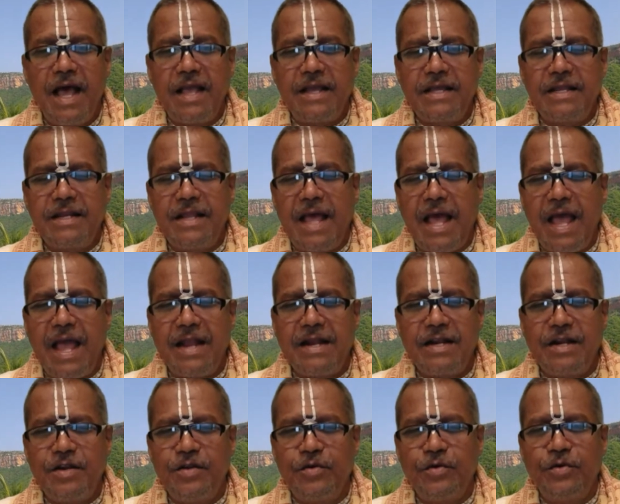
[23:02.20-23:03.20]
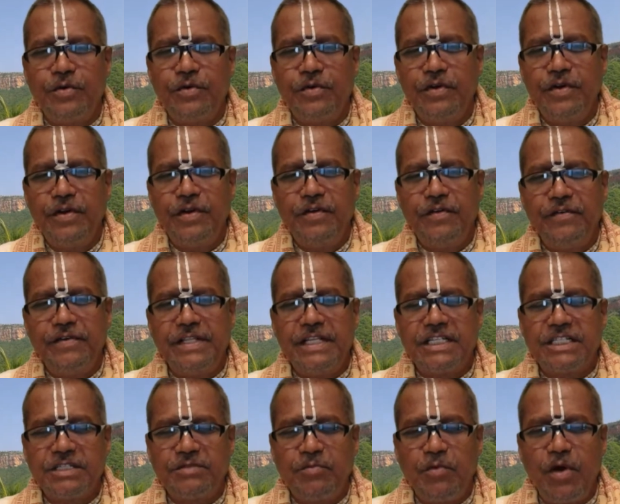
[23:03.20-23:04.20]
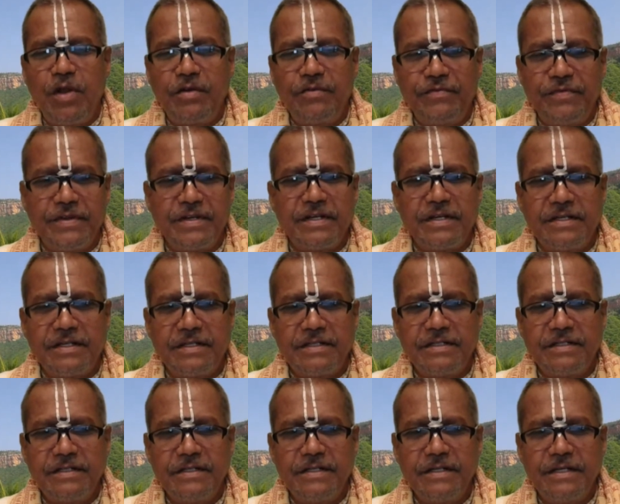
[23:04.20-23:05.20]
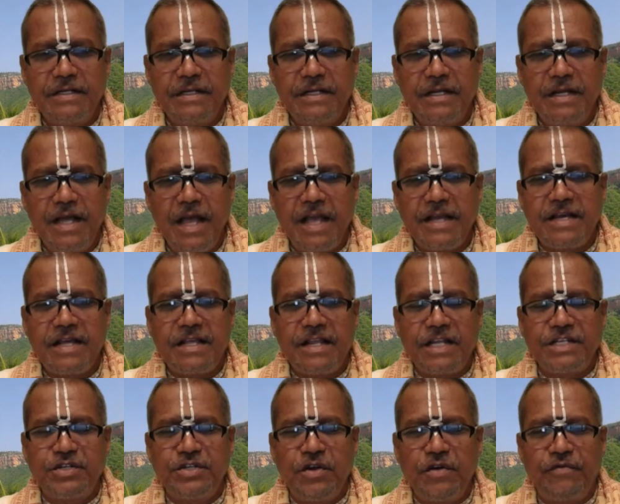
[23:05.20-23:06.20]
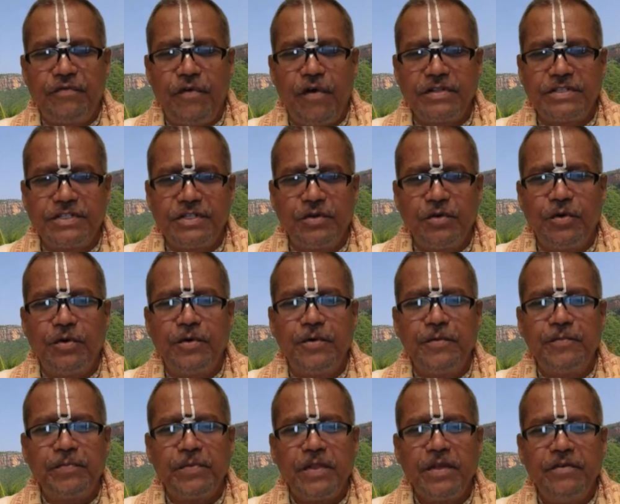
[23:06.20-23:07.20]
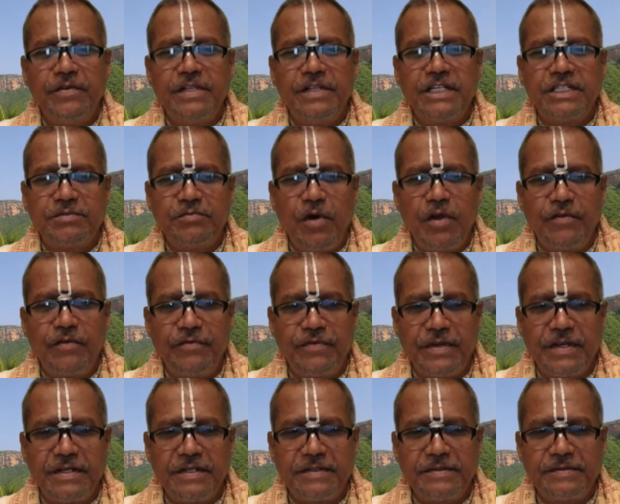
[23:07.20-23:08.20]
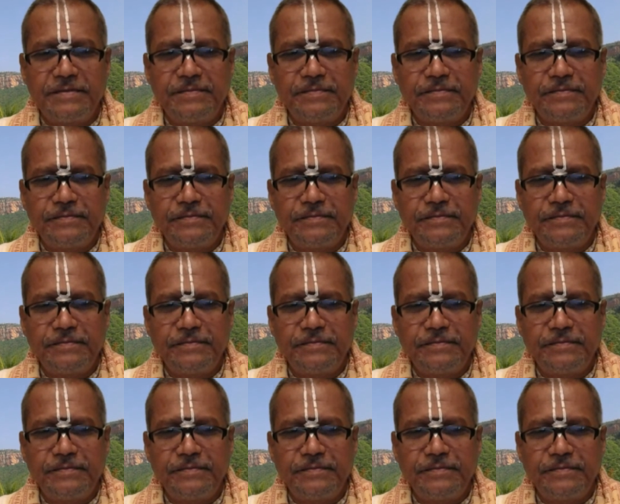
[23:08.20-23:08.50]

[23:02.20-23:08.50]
I can handle you with a small finger. I can crush your false ego with a small finger.